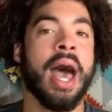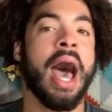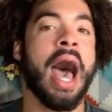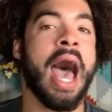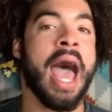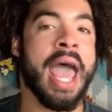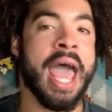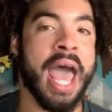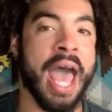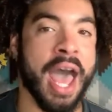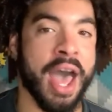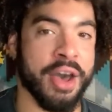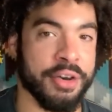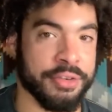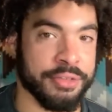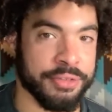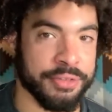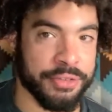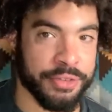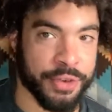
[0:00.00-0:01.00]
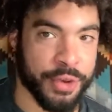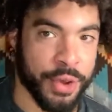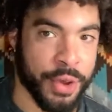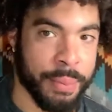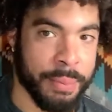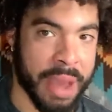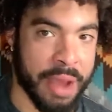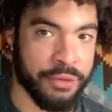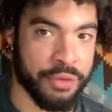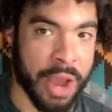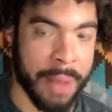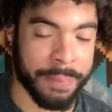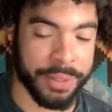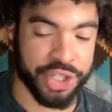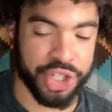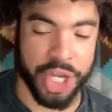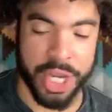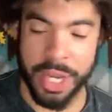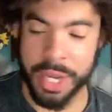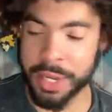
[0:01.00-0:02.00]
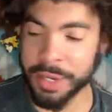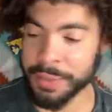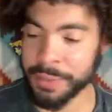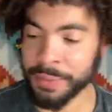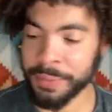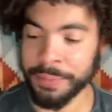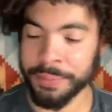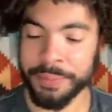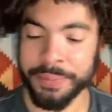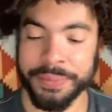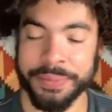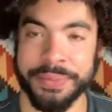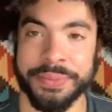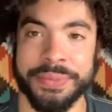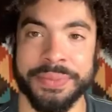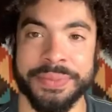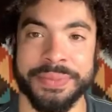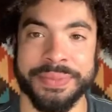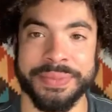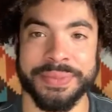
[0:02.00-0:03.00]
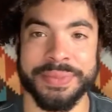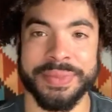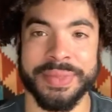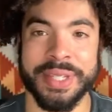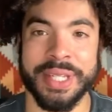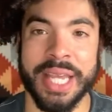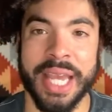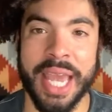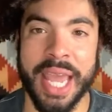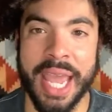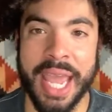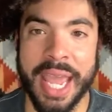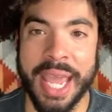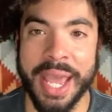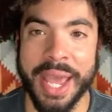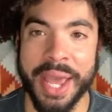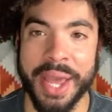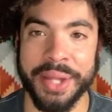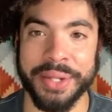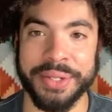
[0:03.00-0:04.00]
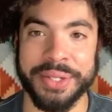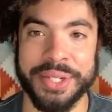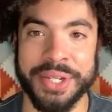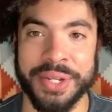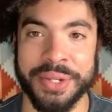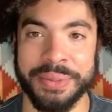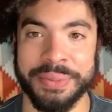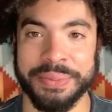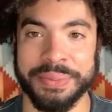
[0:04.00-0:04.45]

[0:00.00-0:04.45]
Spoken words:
I have my Frappuccino, and